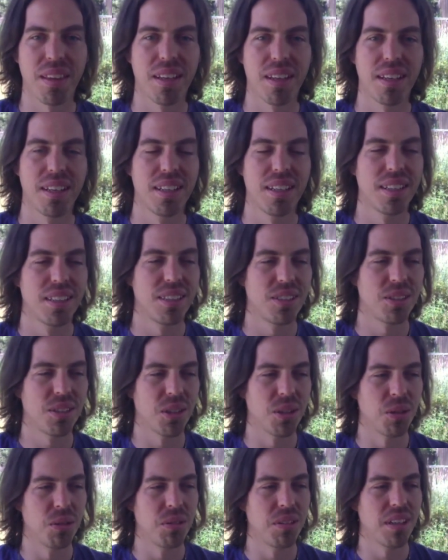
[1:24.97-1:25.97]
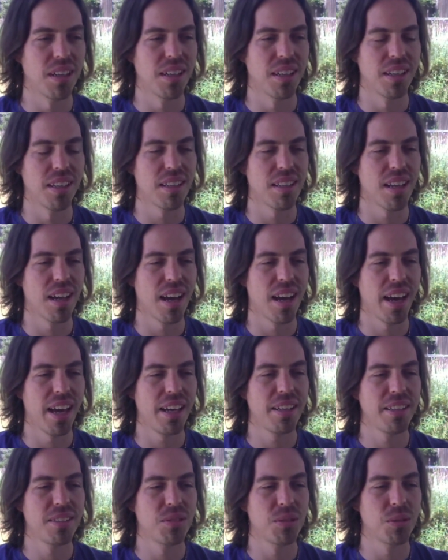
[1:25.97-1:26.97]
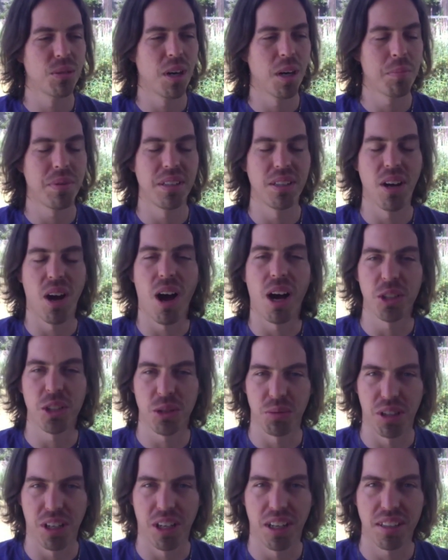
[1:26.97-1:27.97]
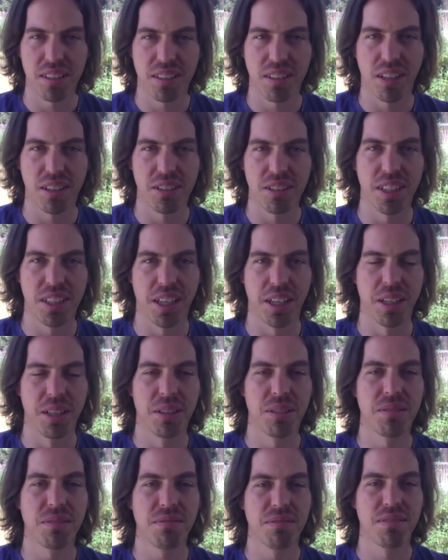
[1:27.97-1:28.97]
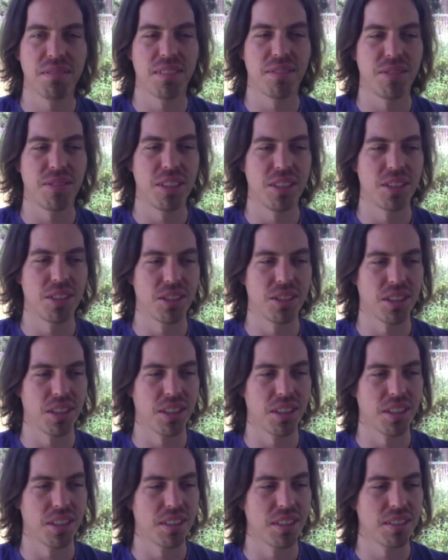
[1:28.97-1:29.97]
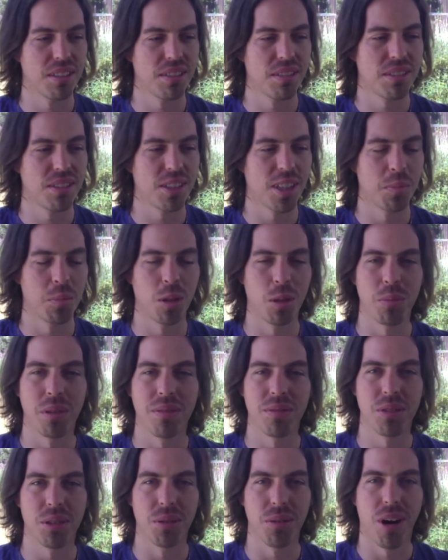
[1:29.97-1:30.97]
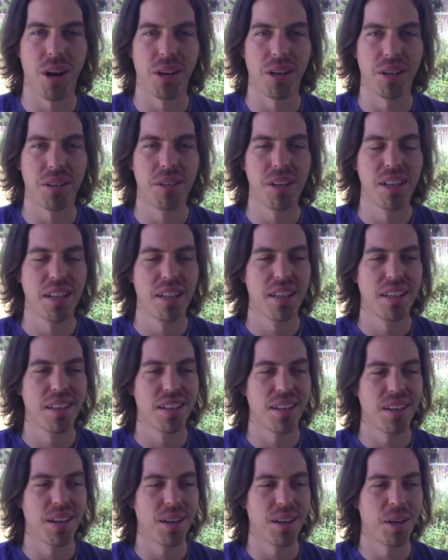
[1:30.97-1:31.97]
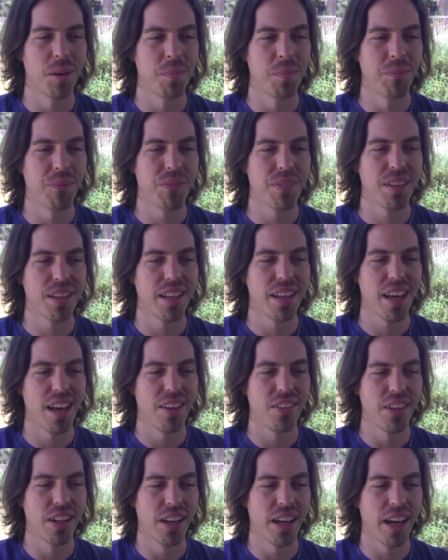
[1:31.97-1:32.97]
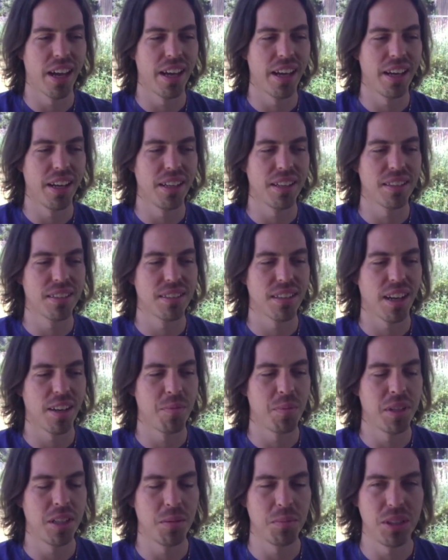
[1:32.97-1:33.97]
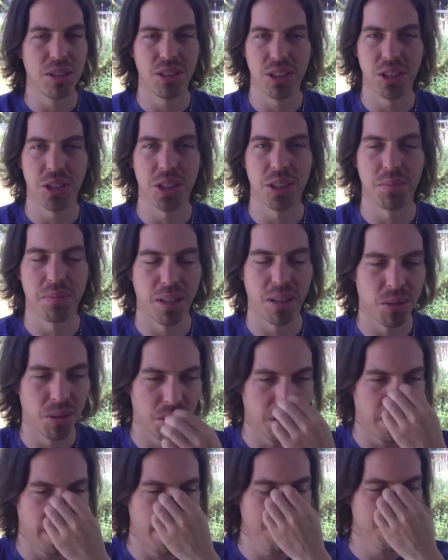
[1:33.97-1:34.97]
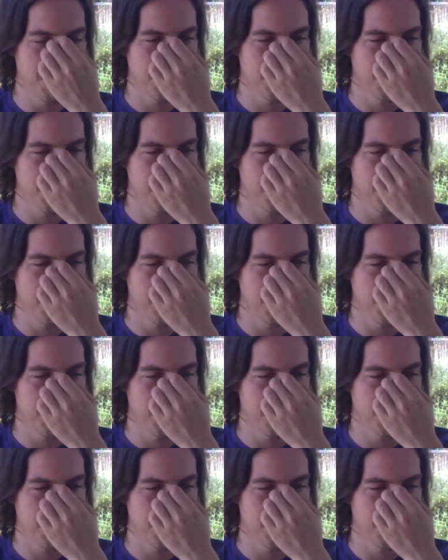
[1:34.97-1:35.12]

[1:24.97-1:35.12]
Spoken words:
So I grew up in Oshawa, Ontario, which is a suburb of Toronto. And then I've been a musician my whole life.